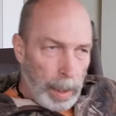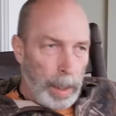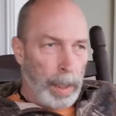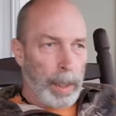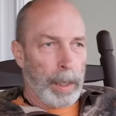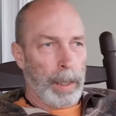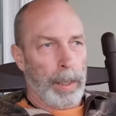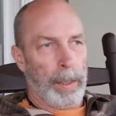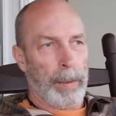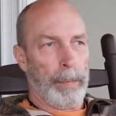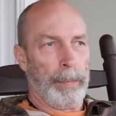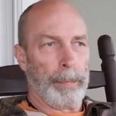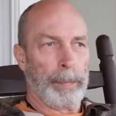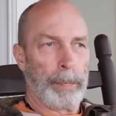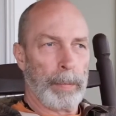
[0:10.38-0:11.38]

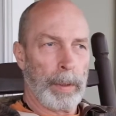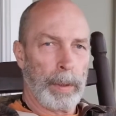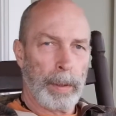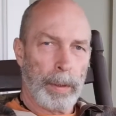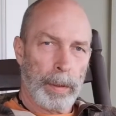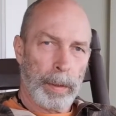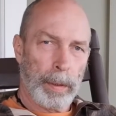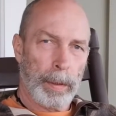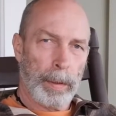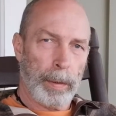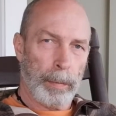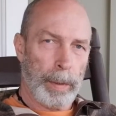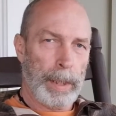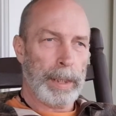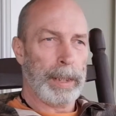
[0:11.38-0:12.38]
The
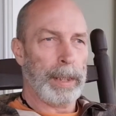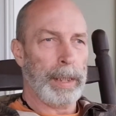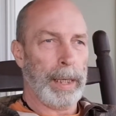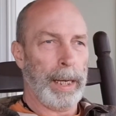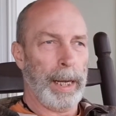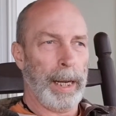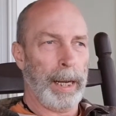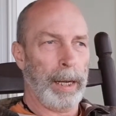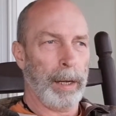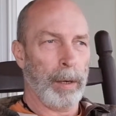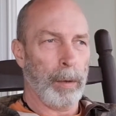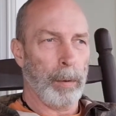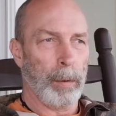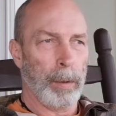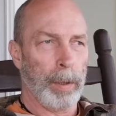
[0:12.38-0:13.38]
reason you hank
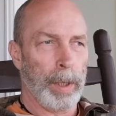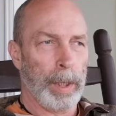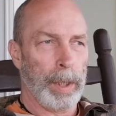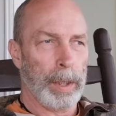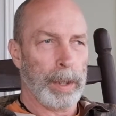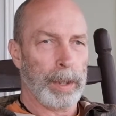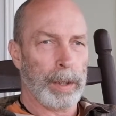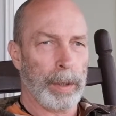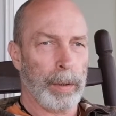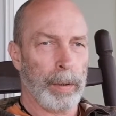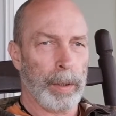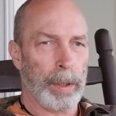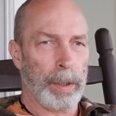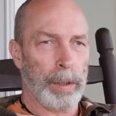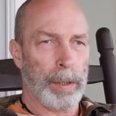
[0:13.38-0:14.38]
cord is so that
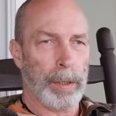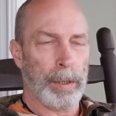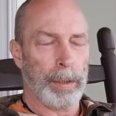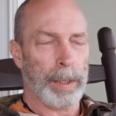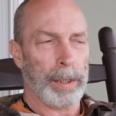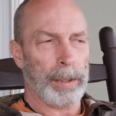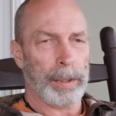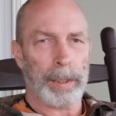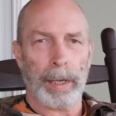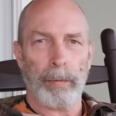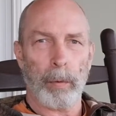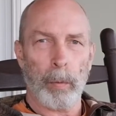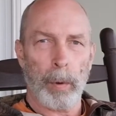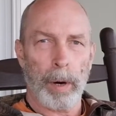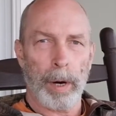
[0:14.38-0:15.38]
you don't just have a
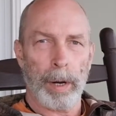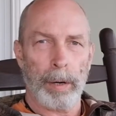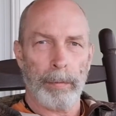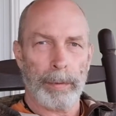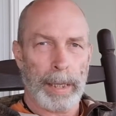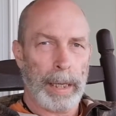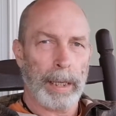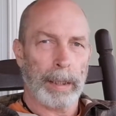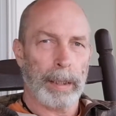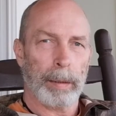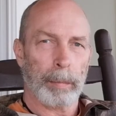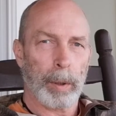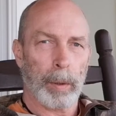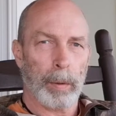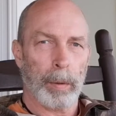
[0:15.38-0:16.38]
wad of tangled up
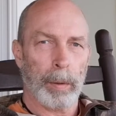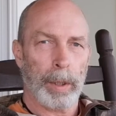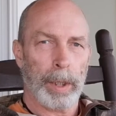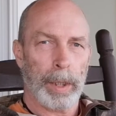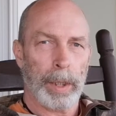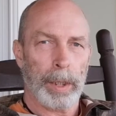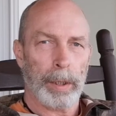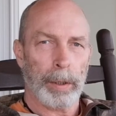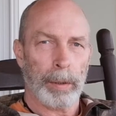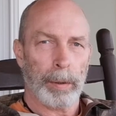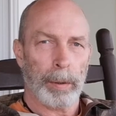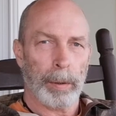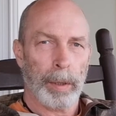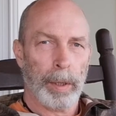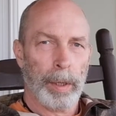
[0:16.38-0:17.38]
cord in your
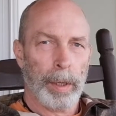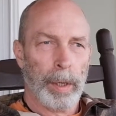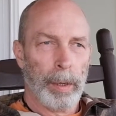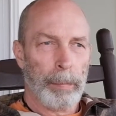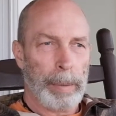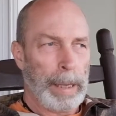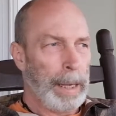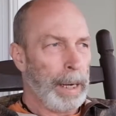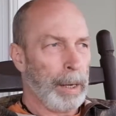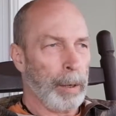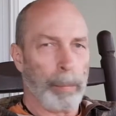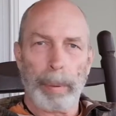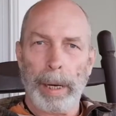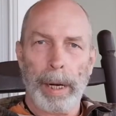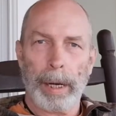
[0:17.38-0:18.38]
pack or
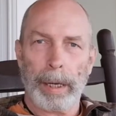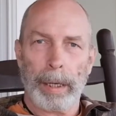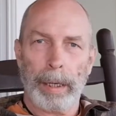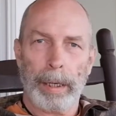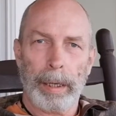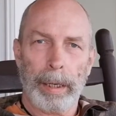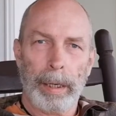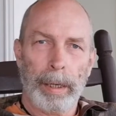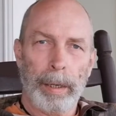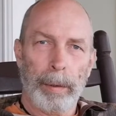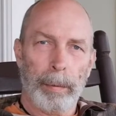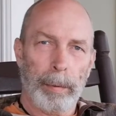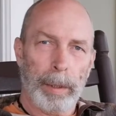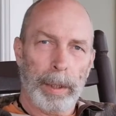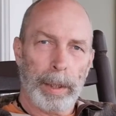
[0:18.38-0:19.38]
pocket
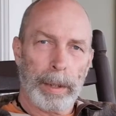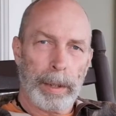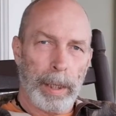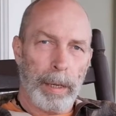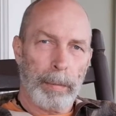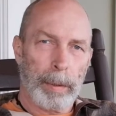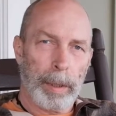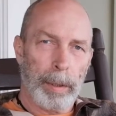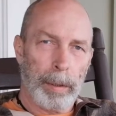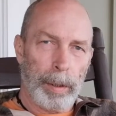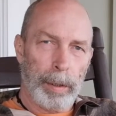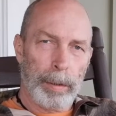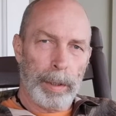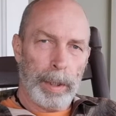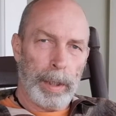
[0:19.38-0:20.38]
when it's time to go use
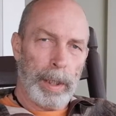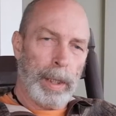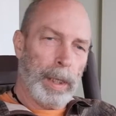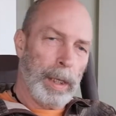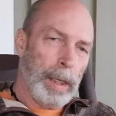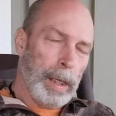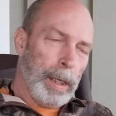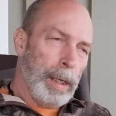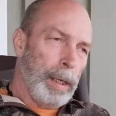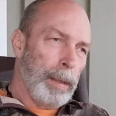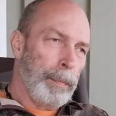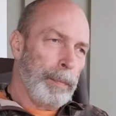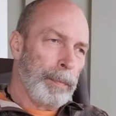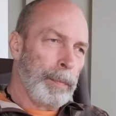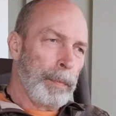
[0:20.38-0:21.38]
it.
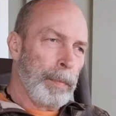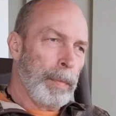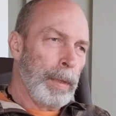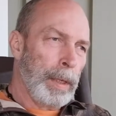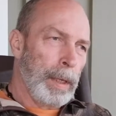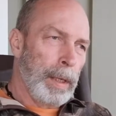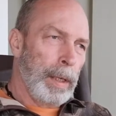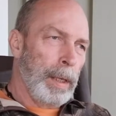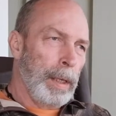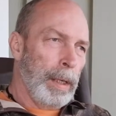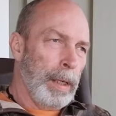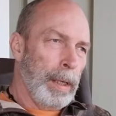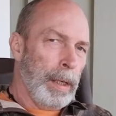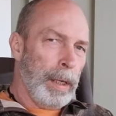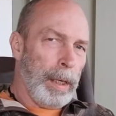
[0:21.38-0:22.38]

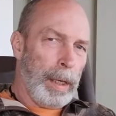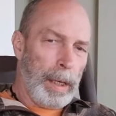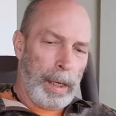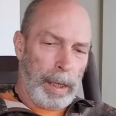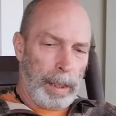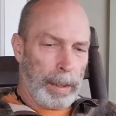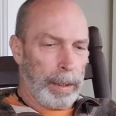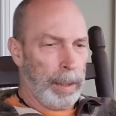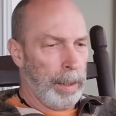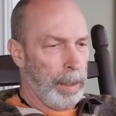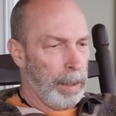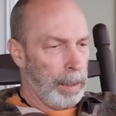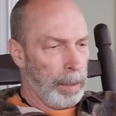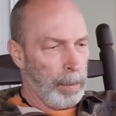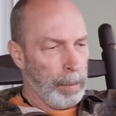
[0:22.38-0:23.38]
A hanked
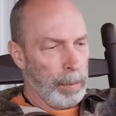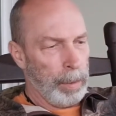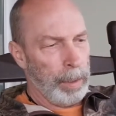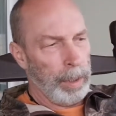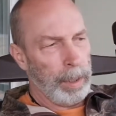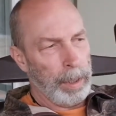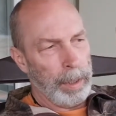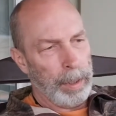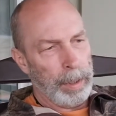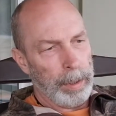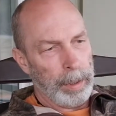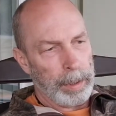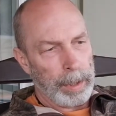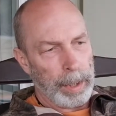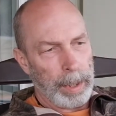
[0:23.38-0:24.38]
cord looks
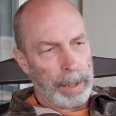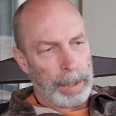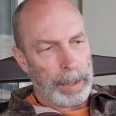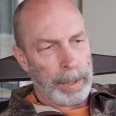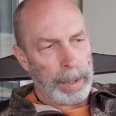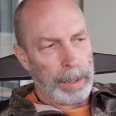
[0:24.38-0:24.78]
like this.